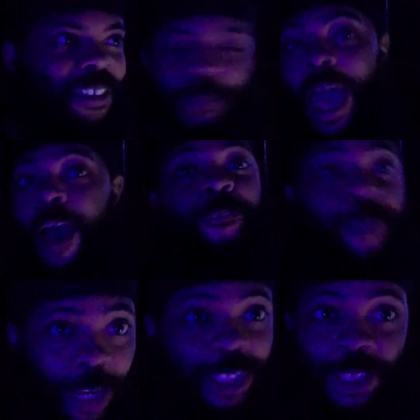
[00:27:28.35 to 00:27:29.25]
Power
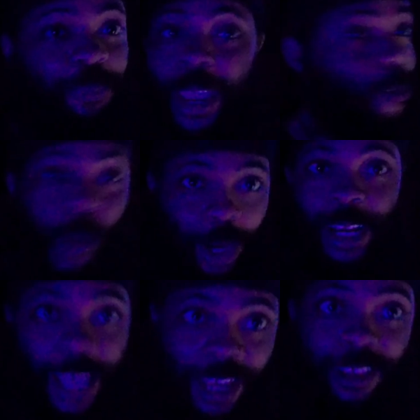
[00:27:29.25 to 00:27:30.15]
friendship ain't
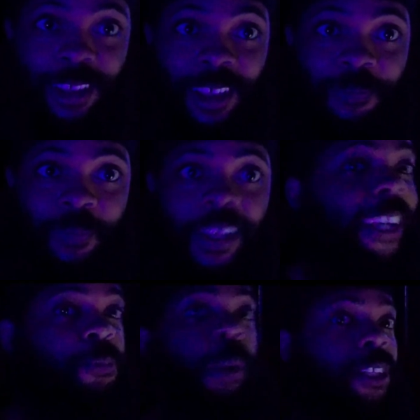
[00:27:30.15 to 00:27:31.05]
working here.
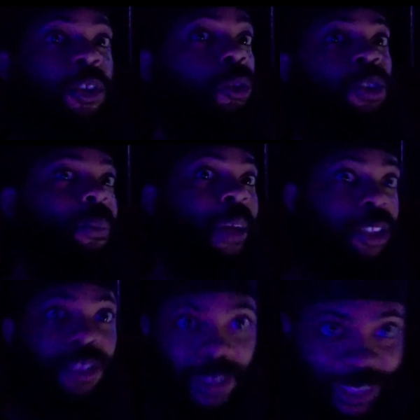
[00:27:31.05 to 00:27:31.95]
It's plus ultra, bitch.